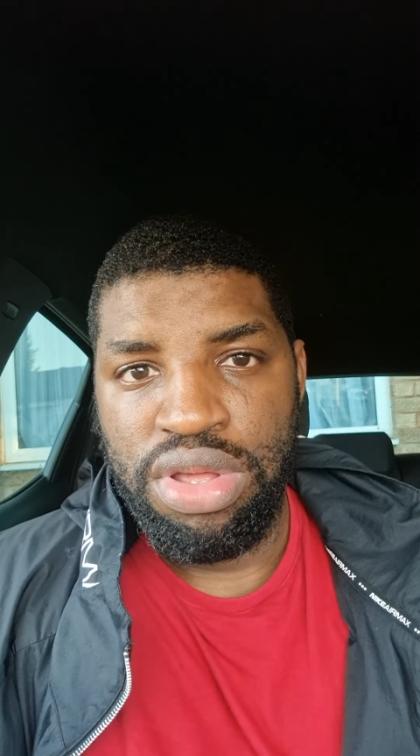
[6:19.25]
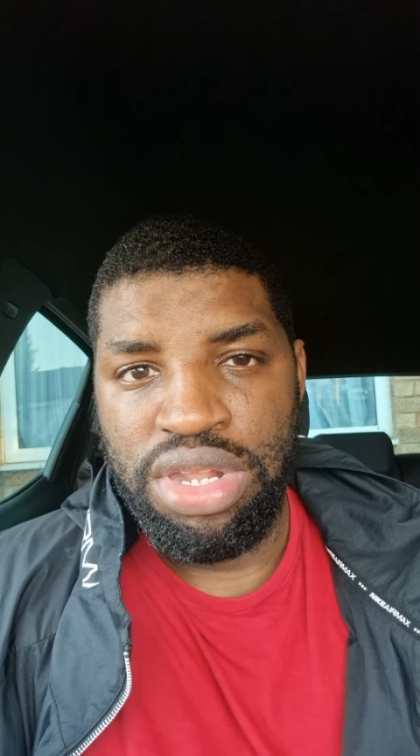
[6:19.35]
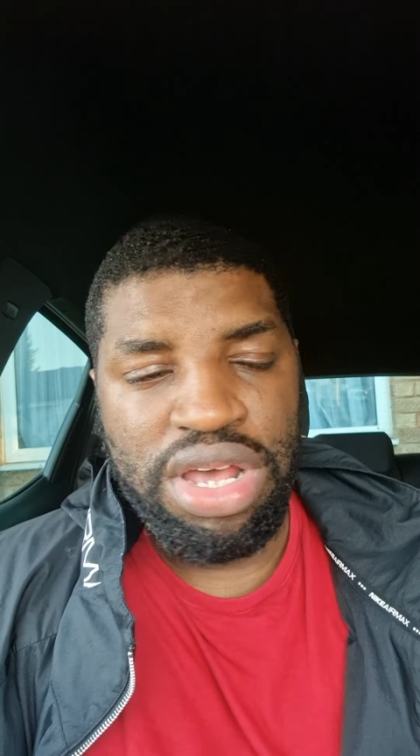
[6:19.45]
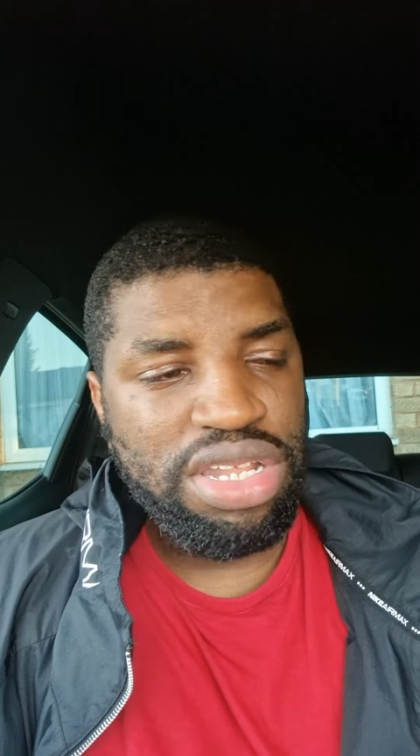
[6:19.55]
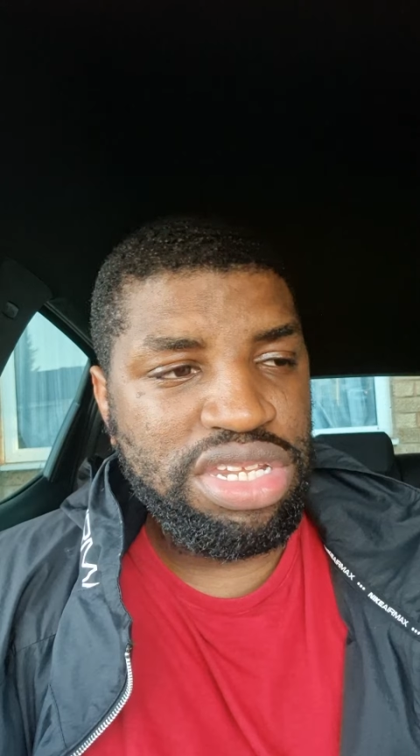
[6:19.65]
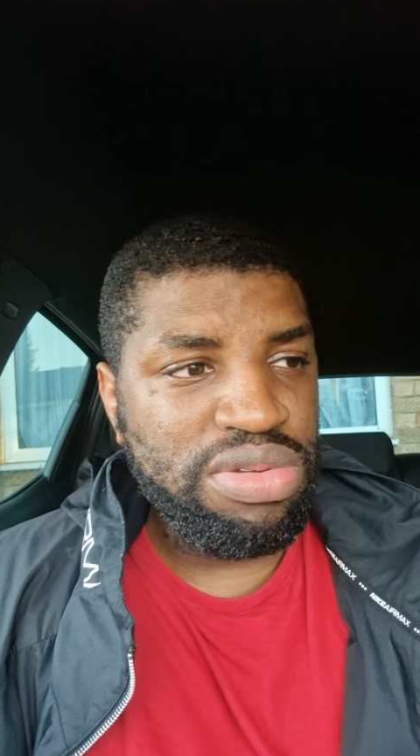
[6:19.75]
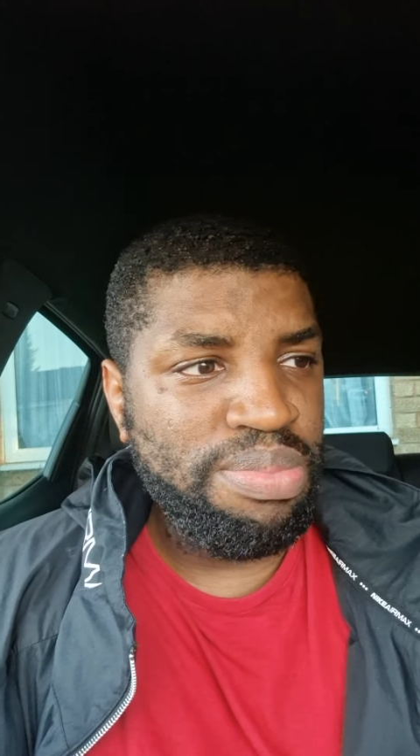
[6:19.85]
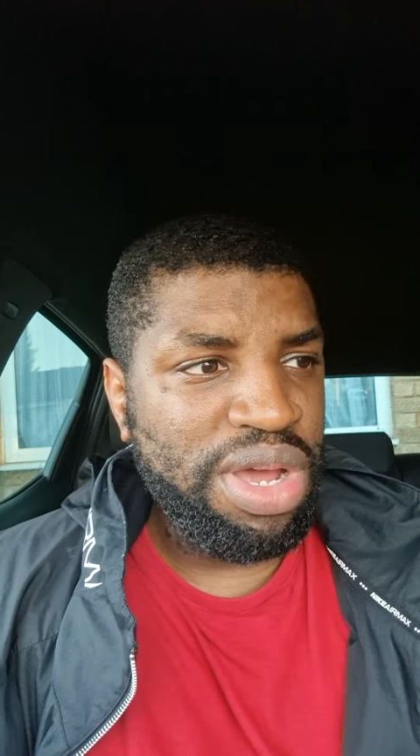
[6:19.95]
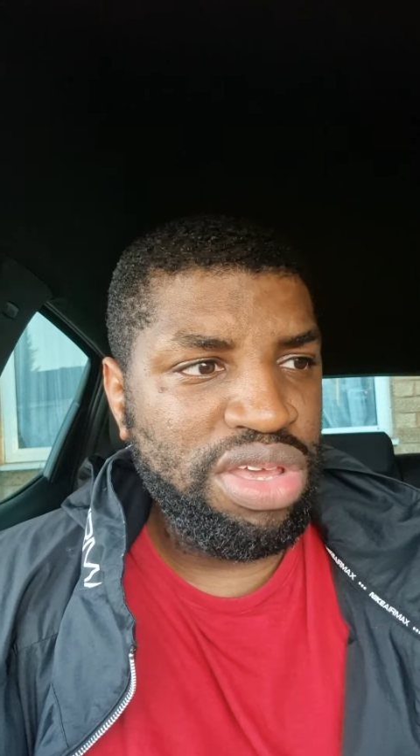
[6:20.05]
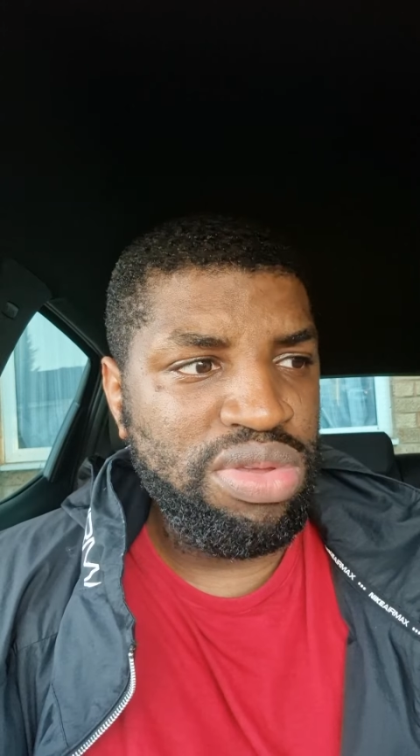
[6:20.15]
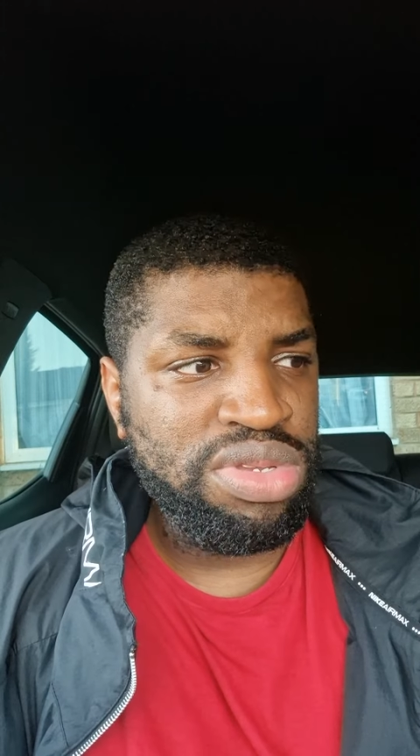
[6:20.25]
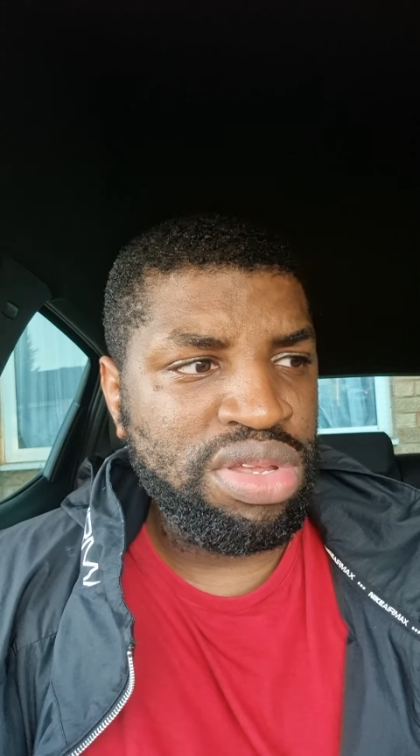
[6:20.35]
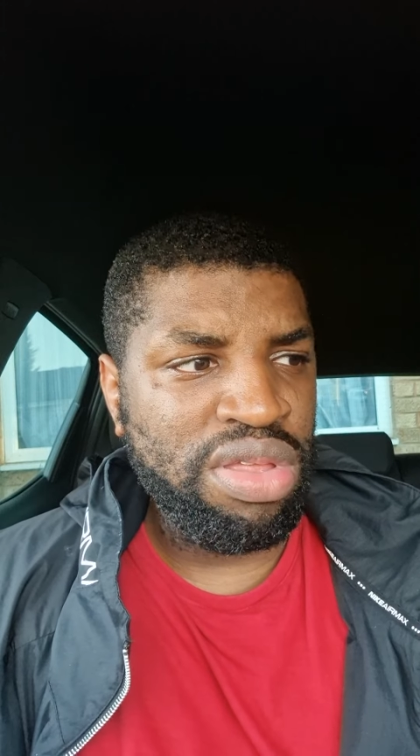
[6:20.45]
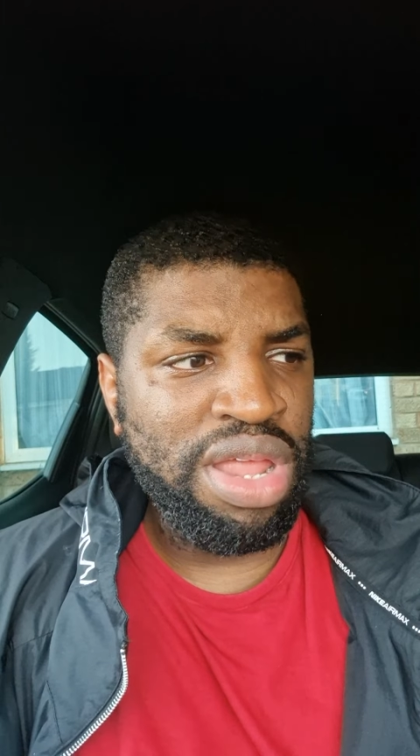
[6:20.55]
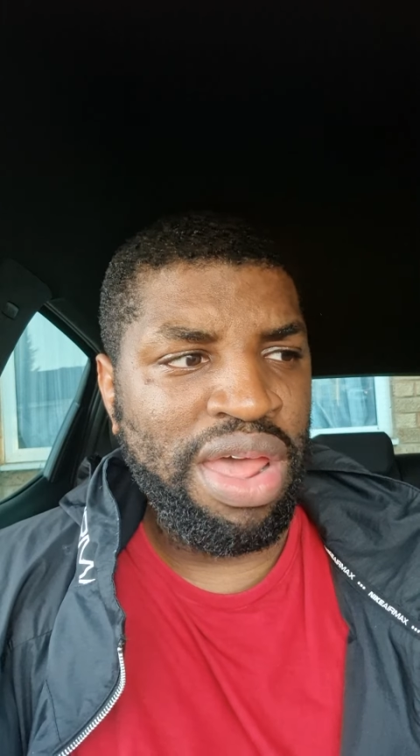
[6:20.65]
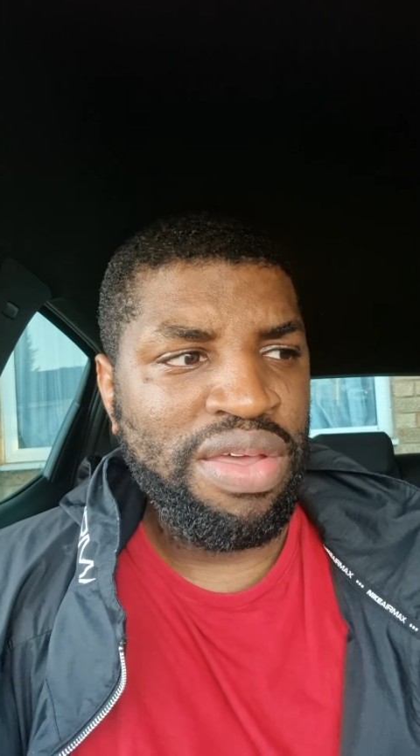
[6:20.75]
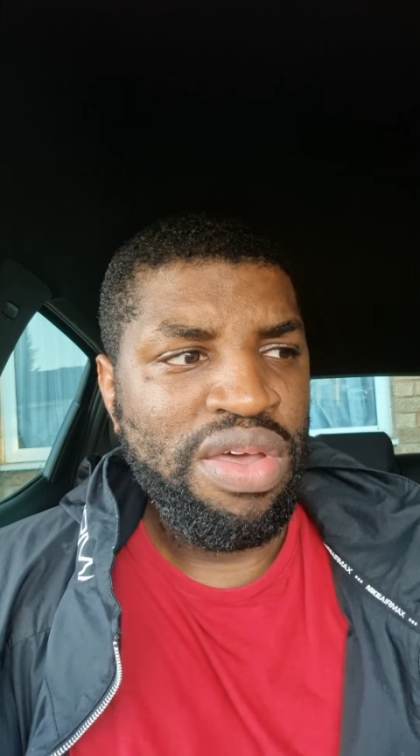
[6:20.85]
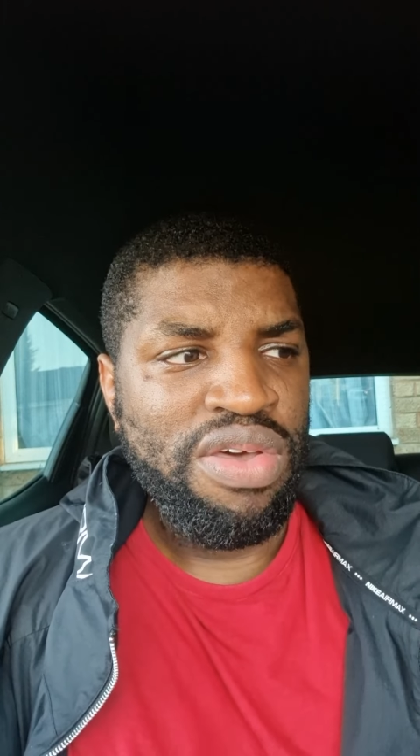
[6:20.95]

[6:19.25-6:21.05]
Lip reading: not somebody who's like